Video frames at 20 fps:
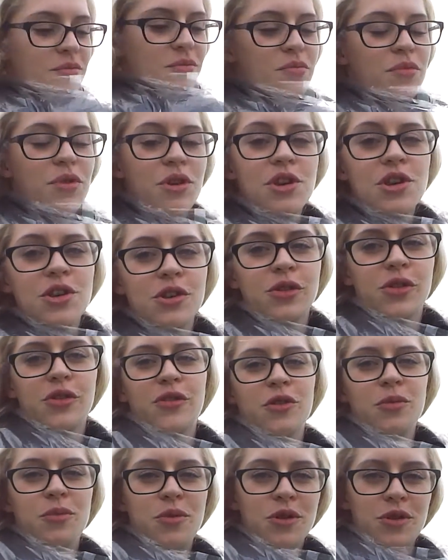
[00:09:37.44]

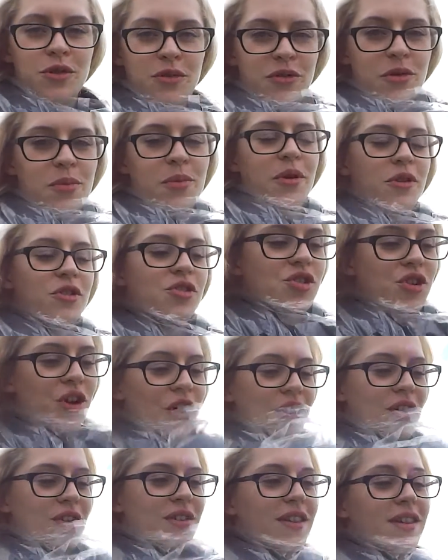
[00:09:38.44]
beautiful, beautiful
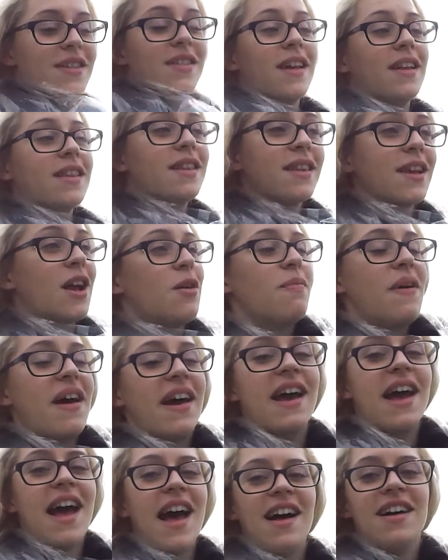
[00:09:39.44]
ponchos. The sun's come
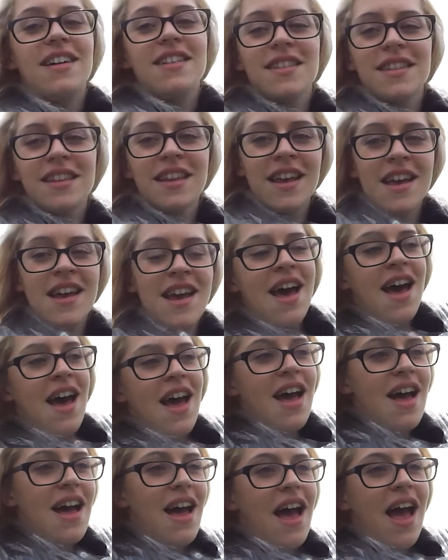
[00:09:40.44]
back out
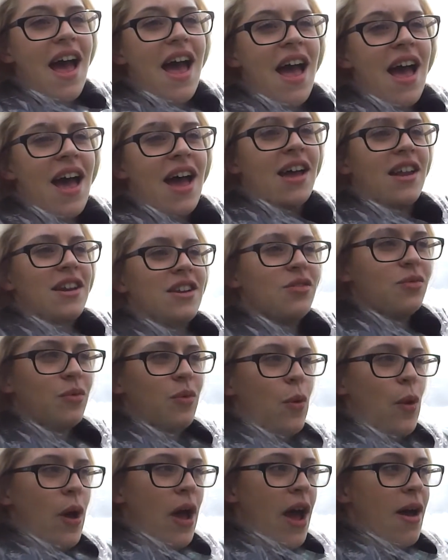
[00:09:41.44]
and
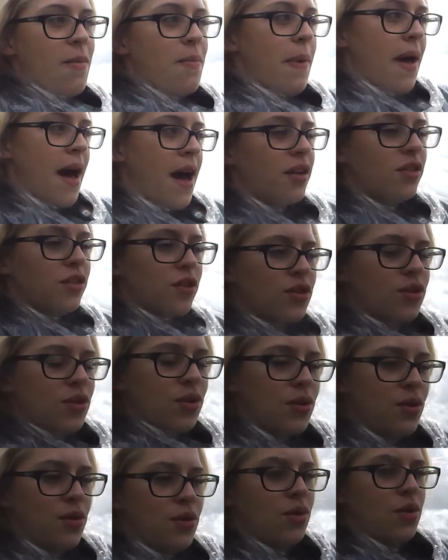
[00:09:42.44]
we're about
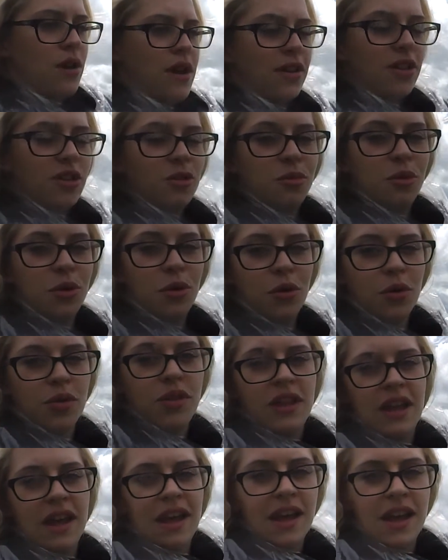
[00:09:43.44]
to explore
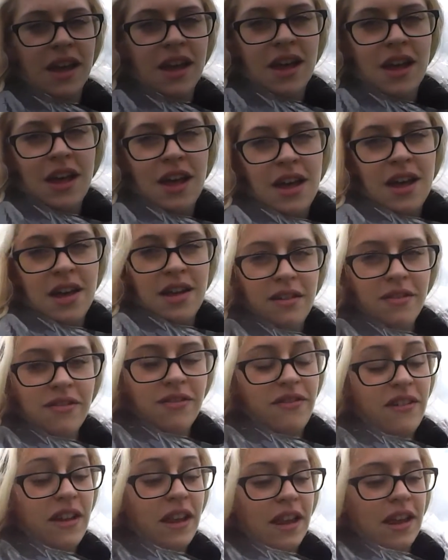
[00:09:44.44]
the
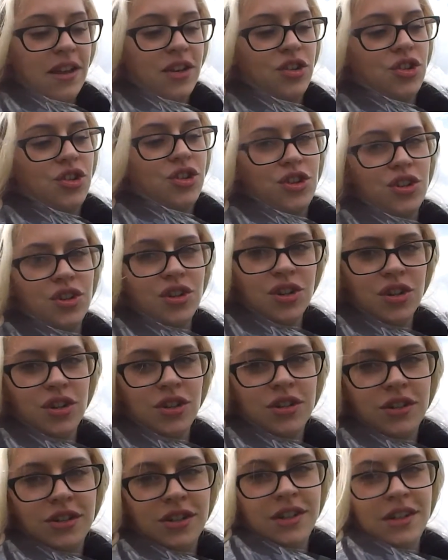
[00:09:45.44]
village
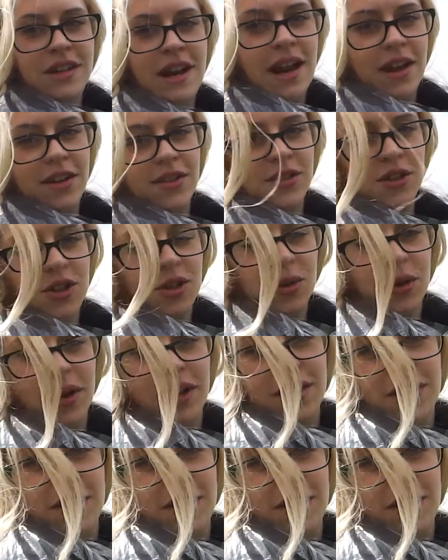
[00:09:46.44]
next to it.